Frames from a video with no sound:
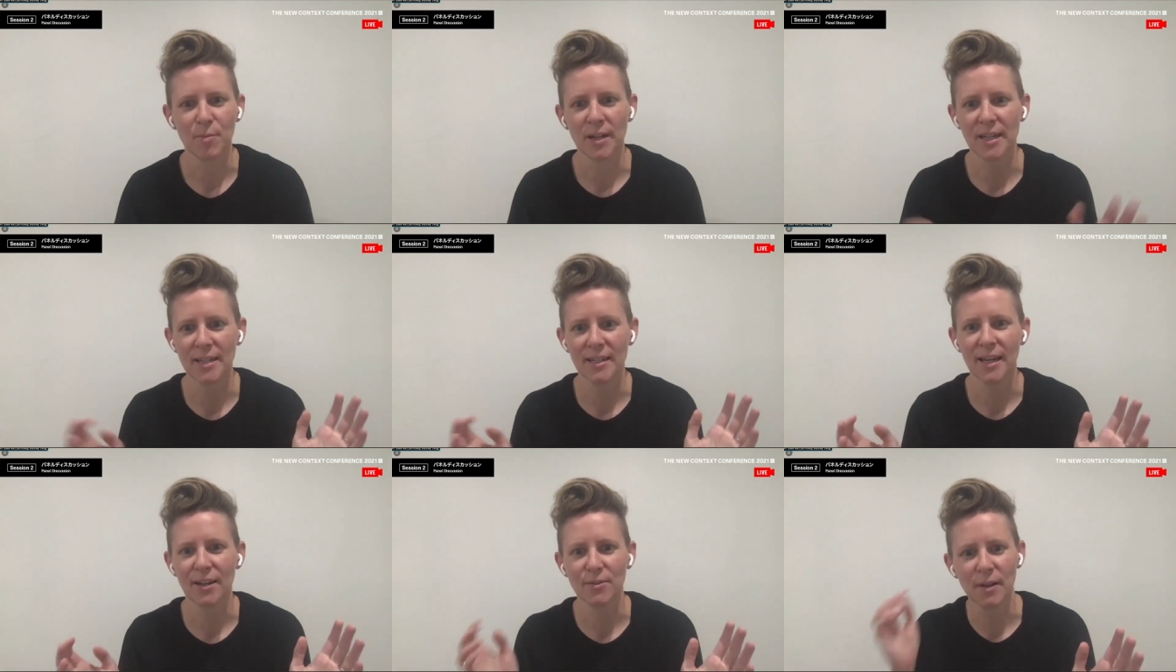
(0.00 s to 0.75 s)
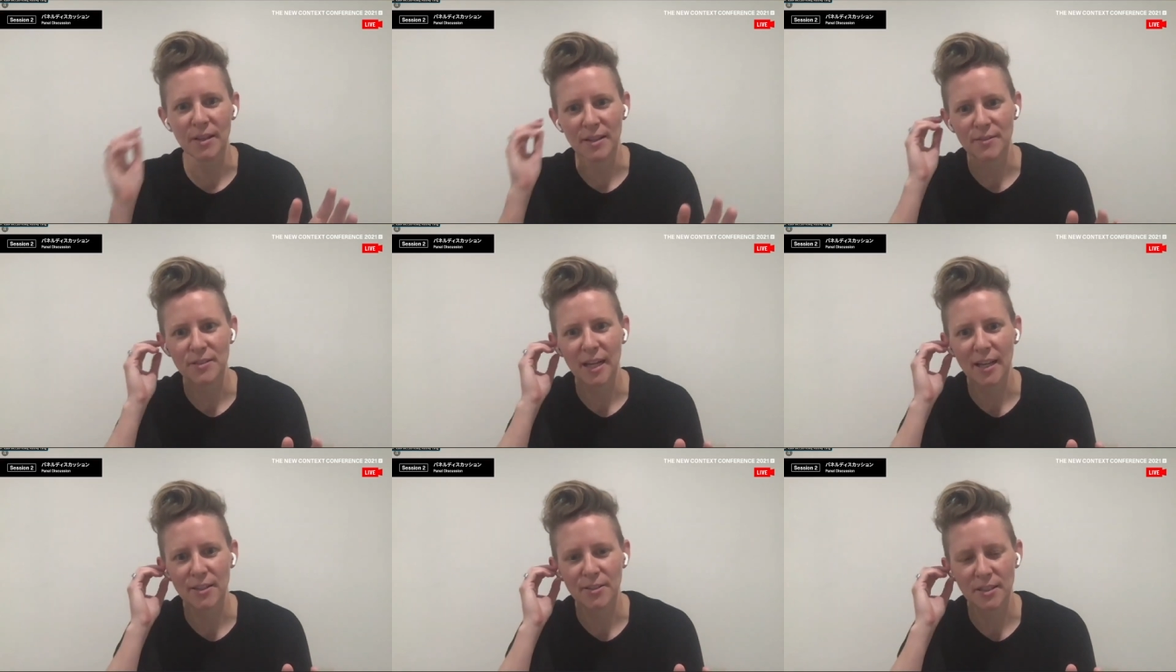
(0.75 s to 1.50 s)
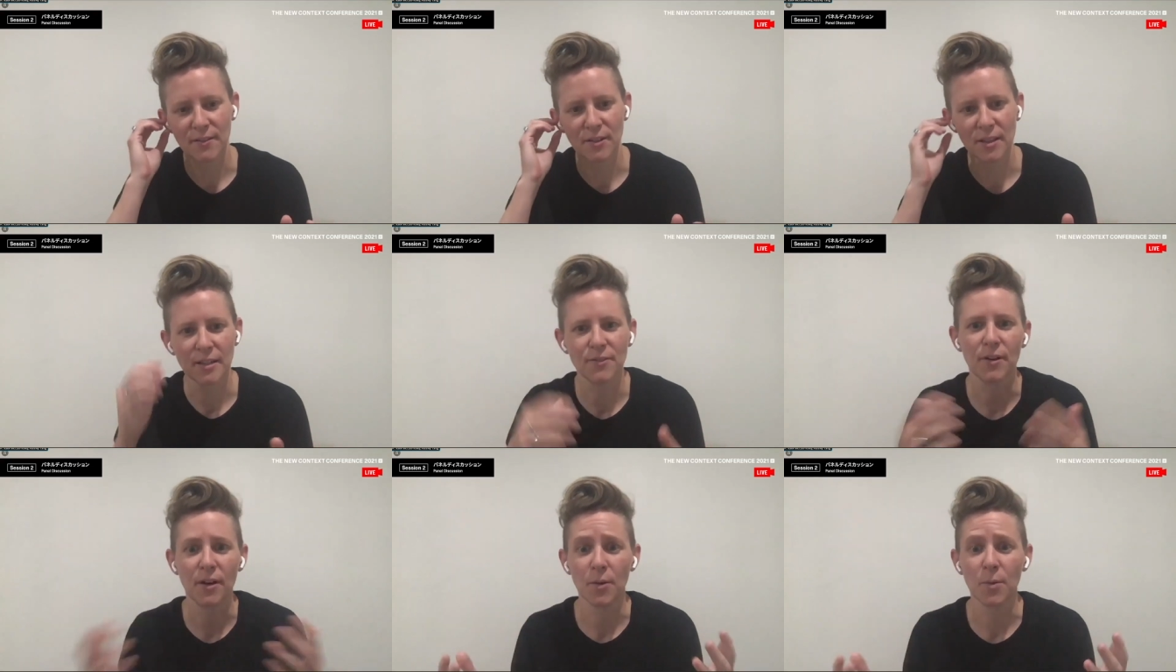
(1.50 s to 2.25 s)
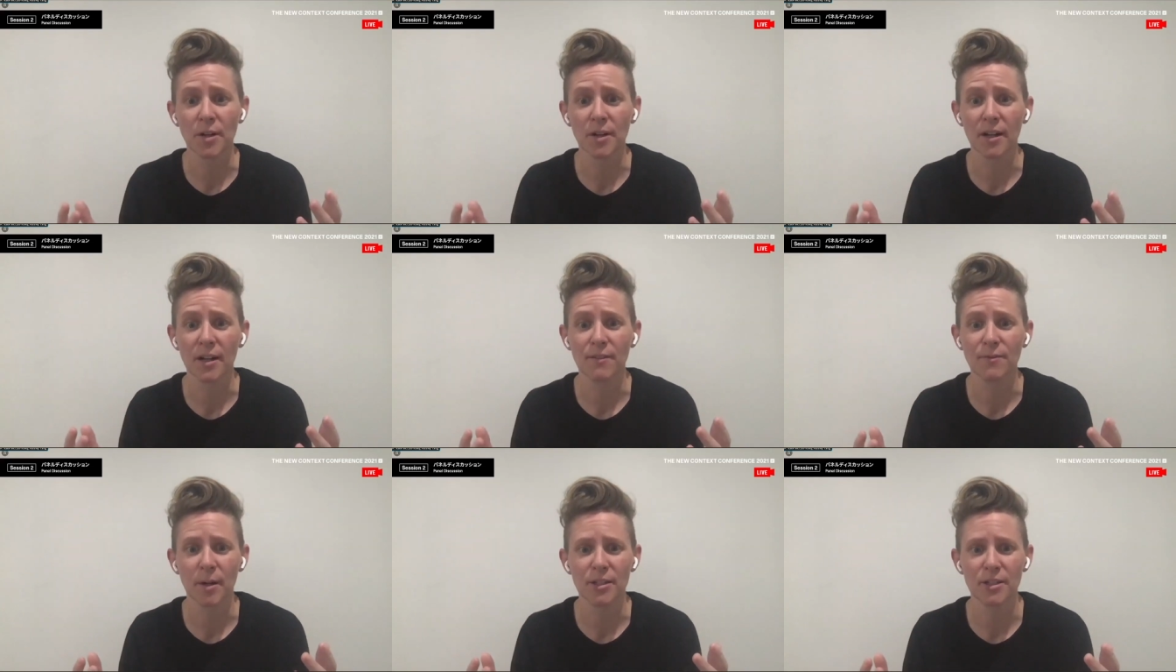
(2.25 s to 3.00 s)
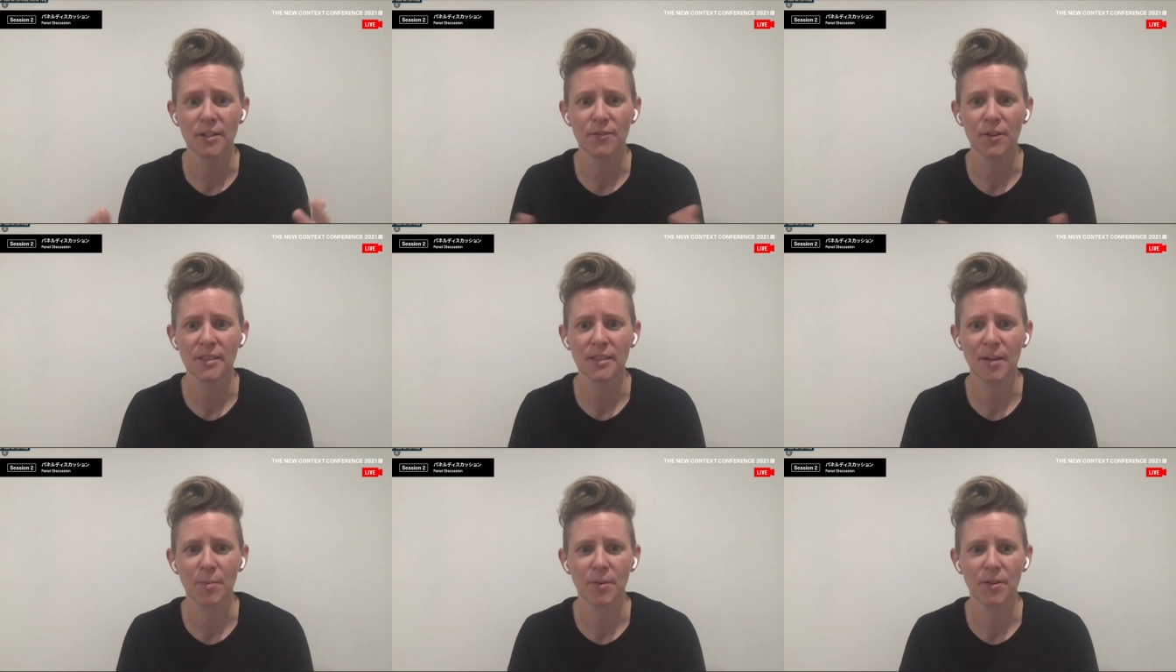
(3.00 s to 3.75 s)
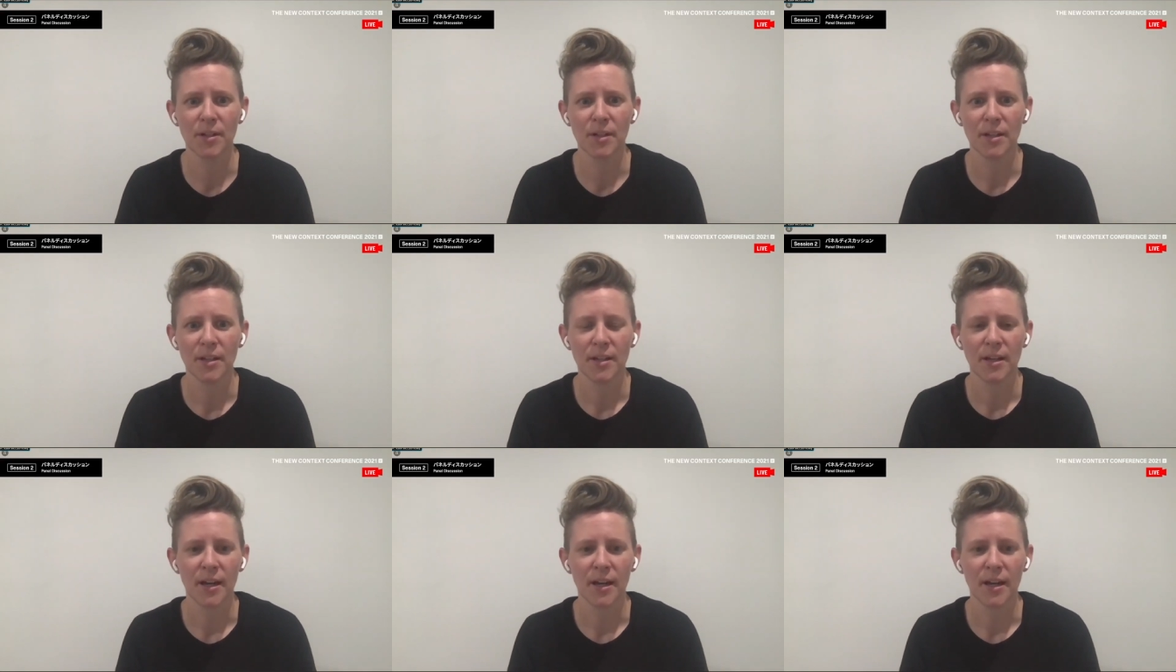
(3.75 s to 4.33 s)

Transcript: kind of breaking down relative silos in government, like on the worker.gov project, for example,